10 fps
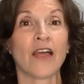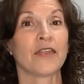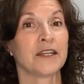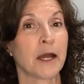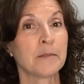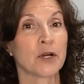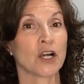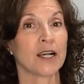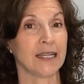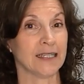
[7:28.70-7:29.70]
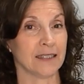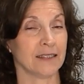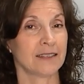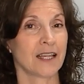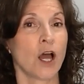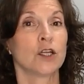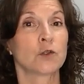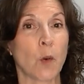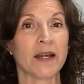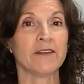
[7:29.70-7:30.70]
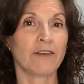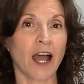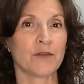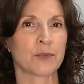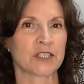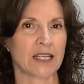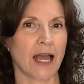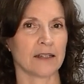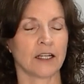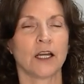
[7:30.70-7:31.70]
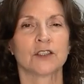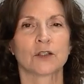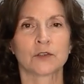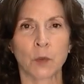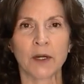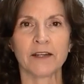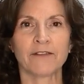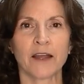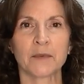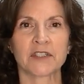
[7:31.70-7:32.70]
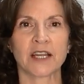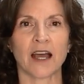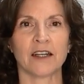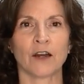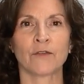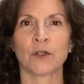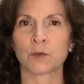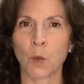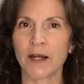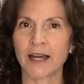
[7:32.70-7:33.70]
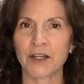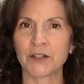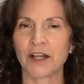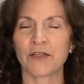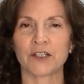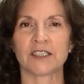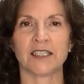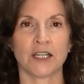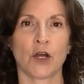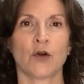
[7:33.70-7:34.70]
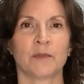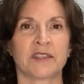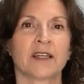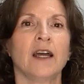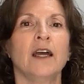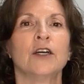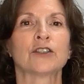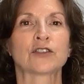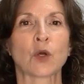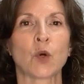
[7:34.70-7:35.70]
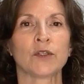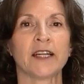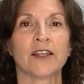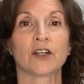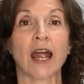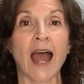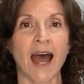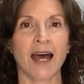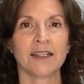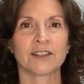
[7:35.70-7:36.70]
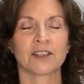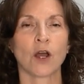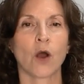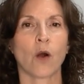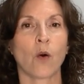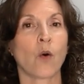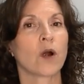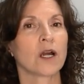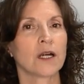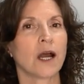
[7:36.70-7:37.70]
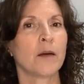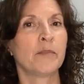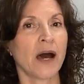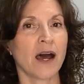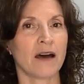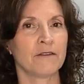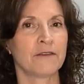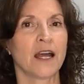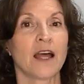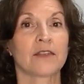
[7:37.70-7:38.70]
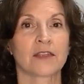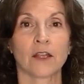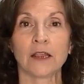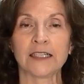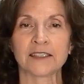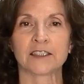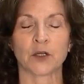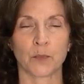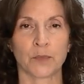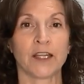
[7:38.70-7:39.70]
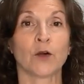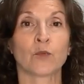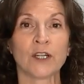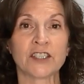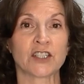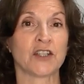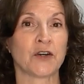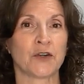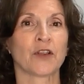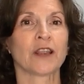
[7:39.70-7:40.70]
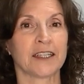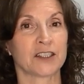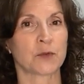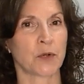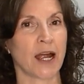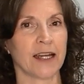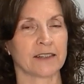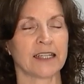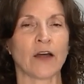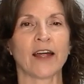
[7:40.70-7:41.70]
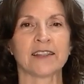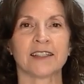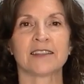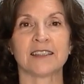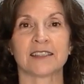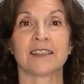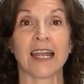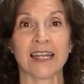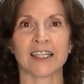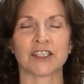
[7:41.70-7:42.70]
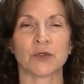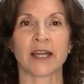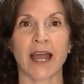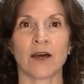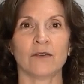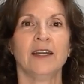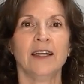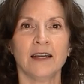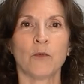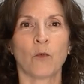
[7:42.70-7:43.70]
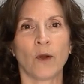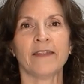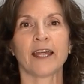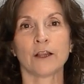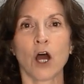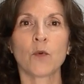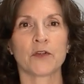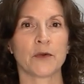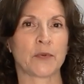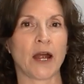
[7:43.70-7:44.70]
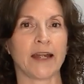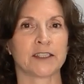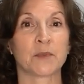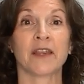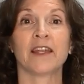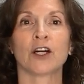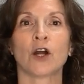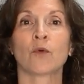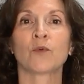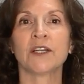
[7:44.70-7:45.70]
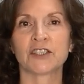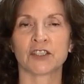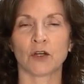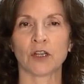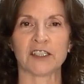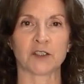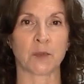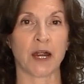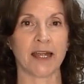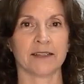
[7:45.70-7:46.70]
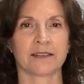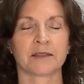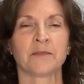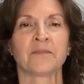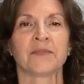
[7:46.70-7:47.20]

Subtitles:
The number is 25%. So 25% of those 113 homes sold either at or above the original list price. Now that doesn't take into account when they lower the price, but their original list price.